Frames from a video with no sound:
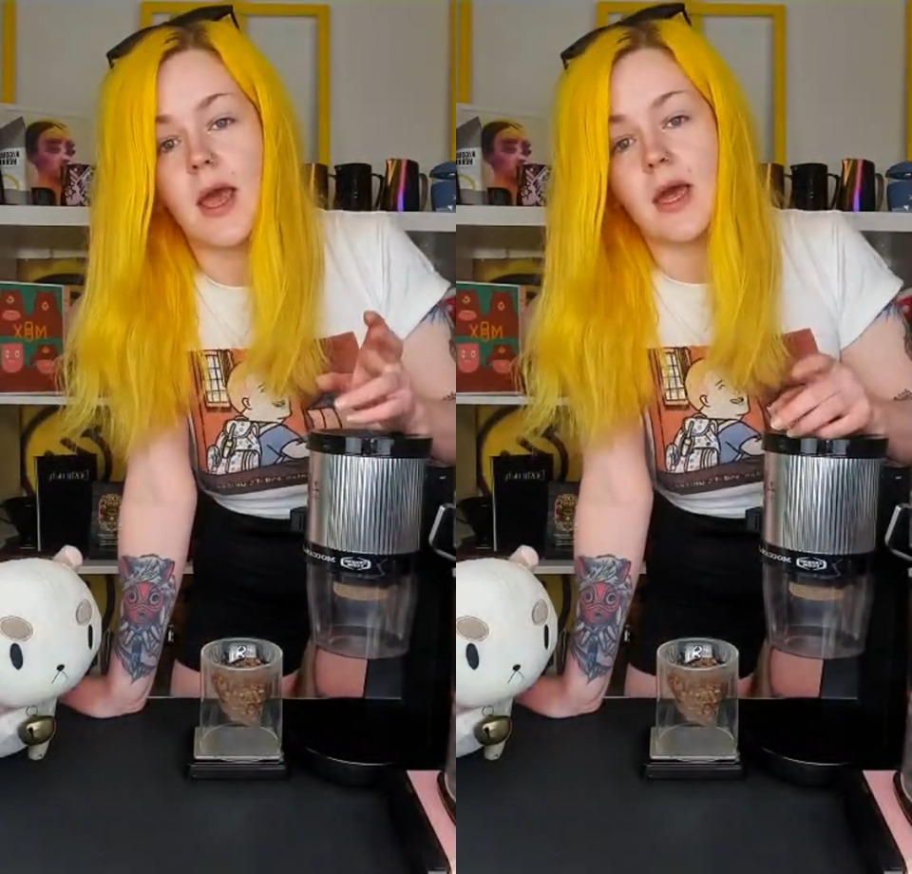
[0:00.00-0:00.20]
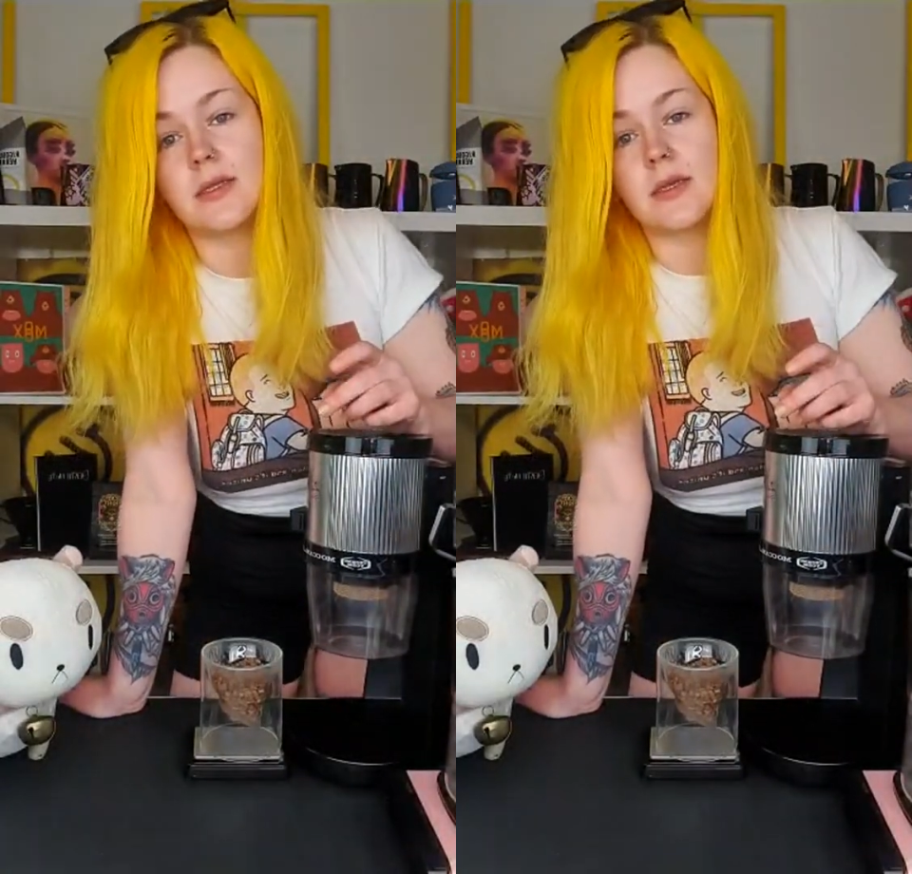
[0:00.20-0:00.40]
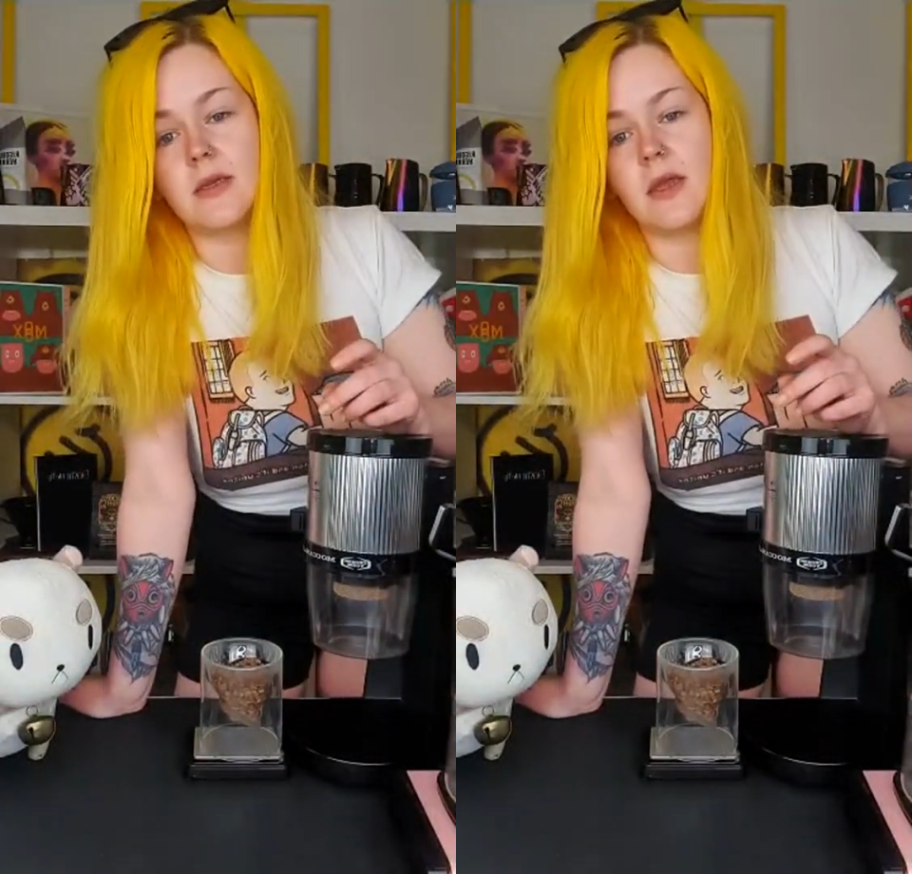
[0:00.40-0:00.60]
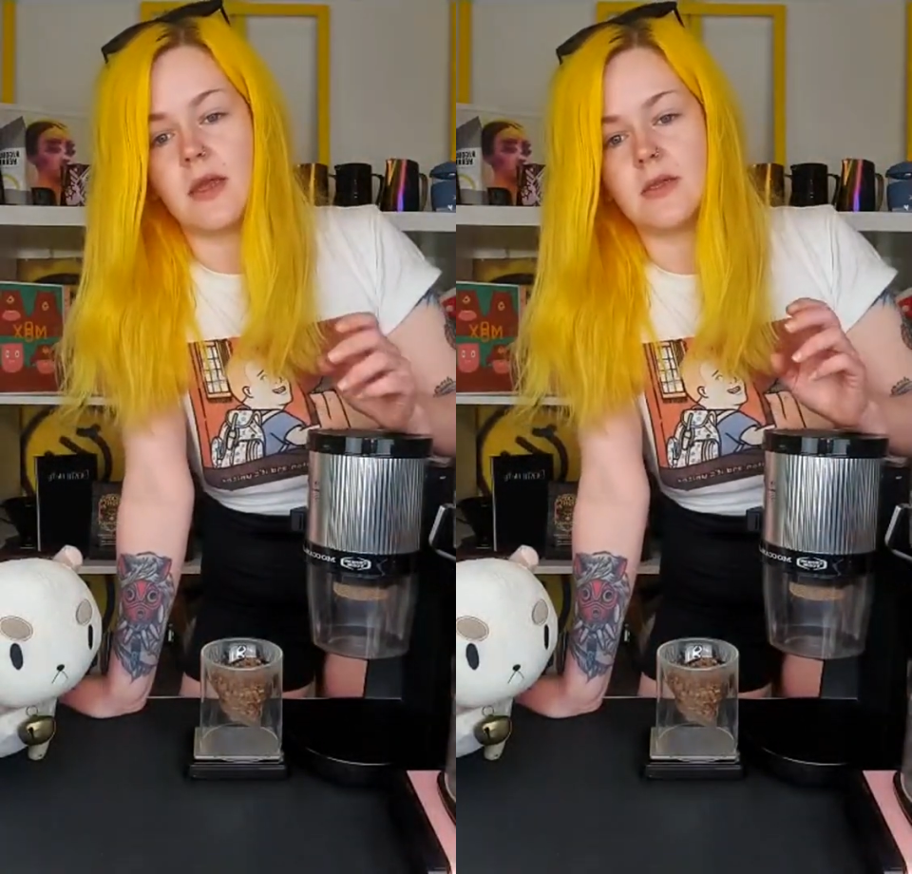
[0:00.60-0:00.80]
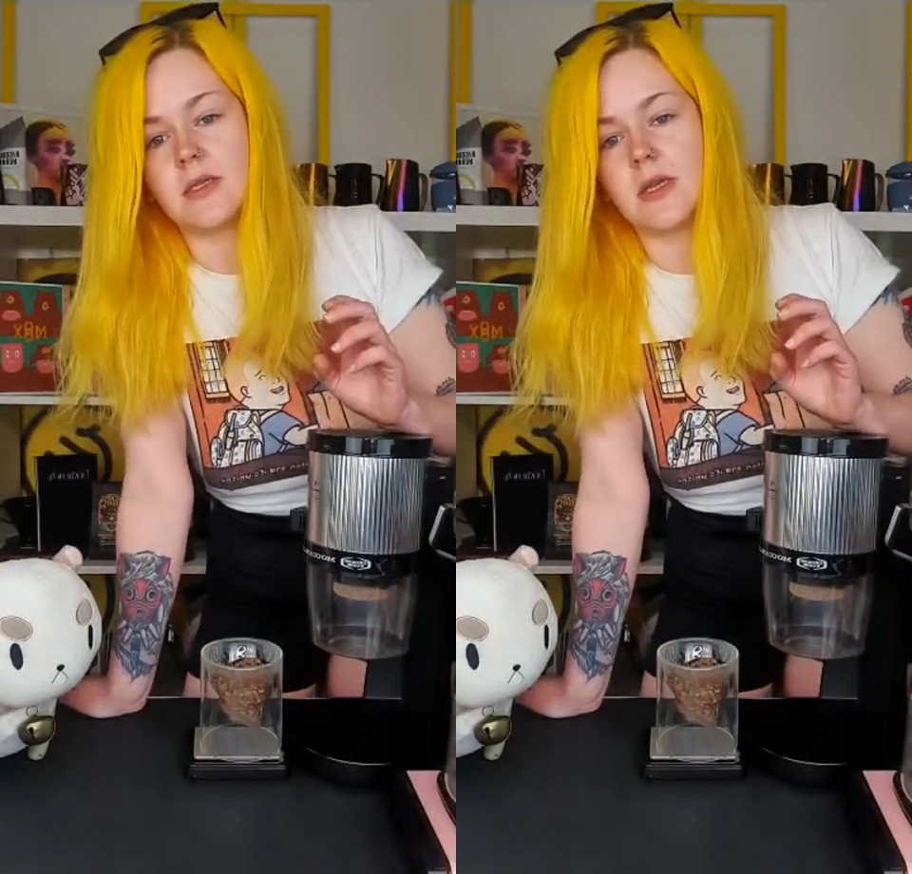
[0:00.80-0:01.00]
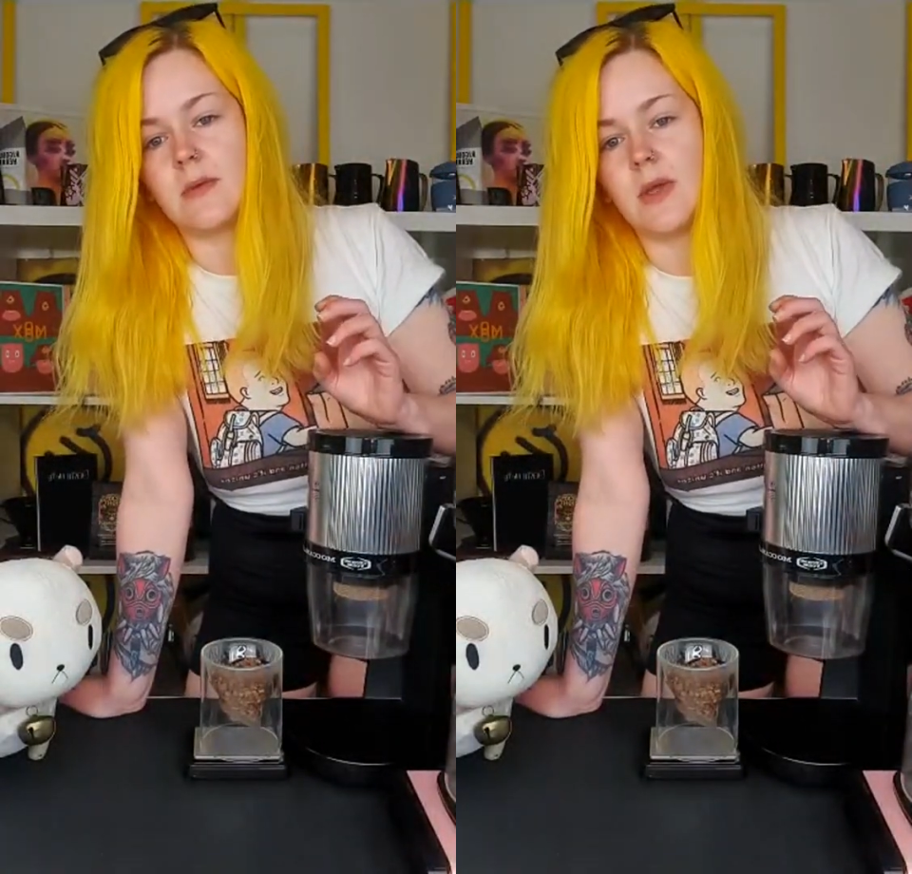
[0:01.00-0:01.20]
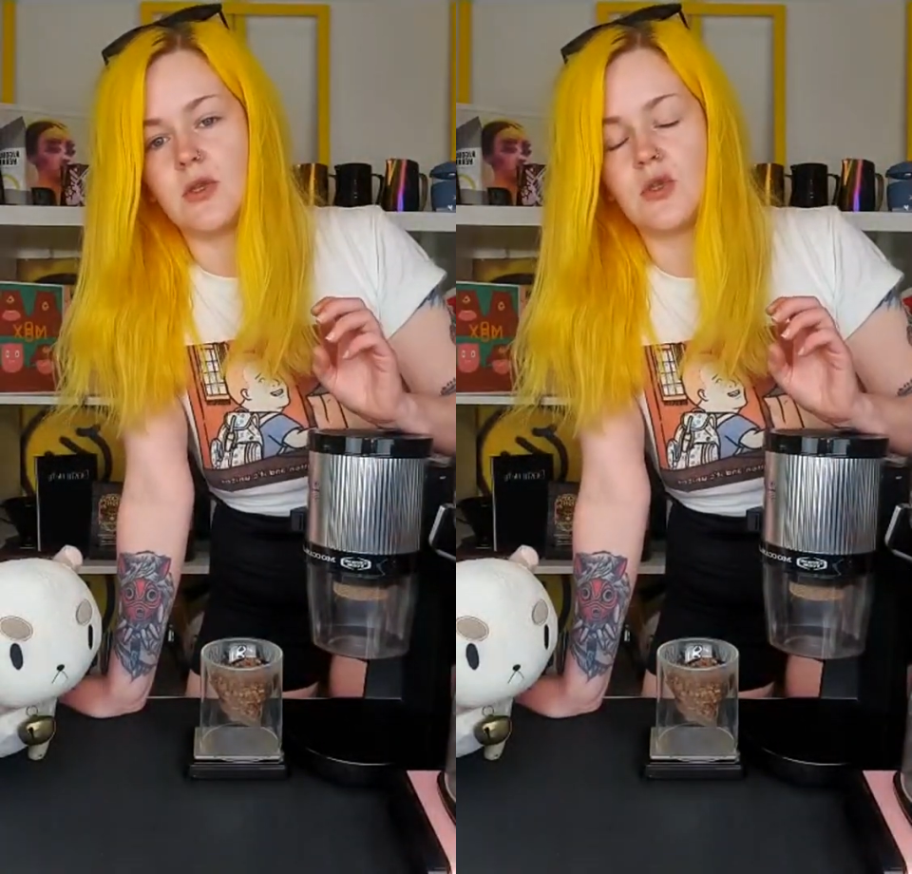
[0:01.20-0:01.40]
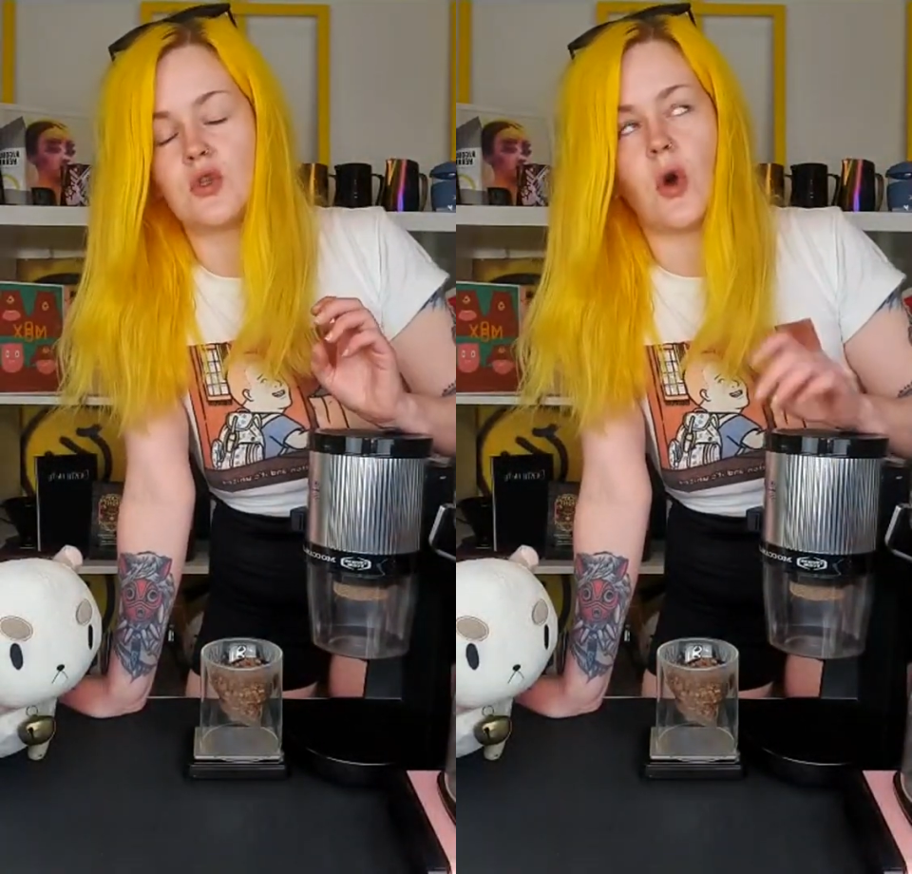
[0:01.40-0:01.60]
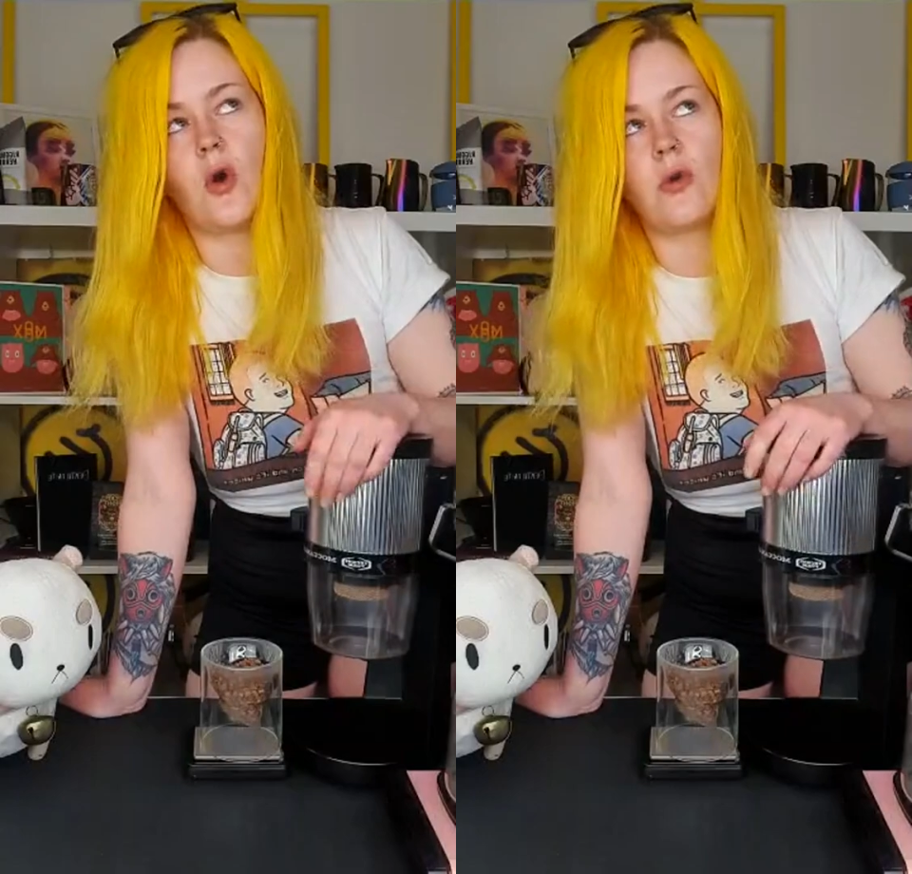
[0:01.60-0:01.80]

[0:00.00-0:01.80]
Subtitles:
acid are just going to be so